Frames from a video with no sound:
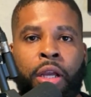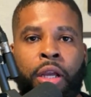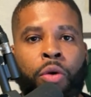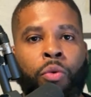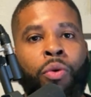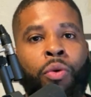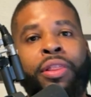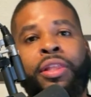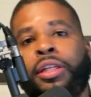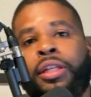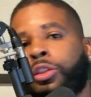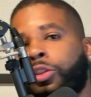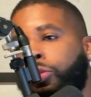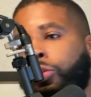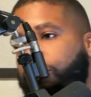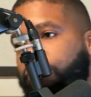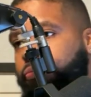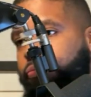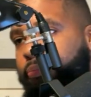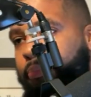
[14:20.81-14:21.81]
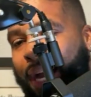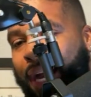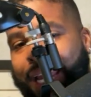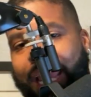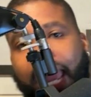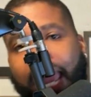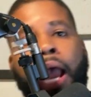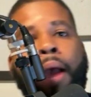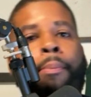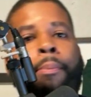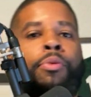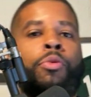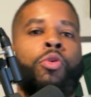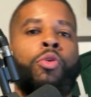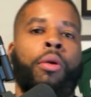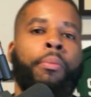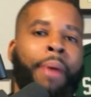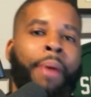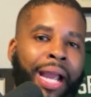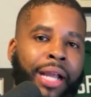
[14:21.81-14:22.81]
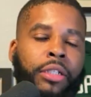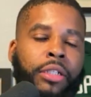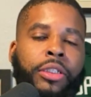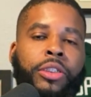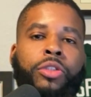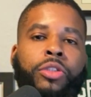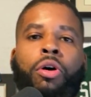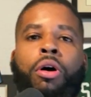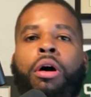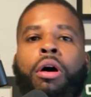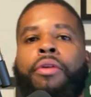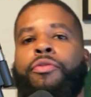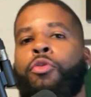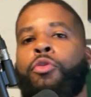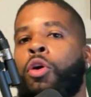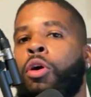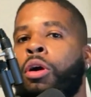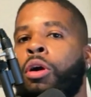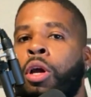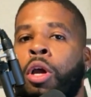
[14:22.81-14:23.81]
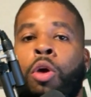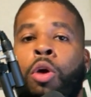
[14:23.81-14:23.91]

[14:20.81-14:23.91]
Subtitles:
whether it's by Apple or Microsoft or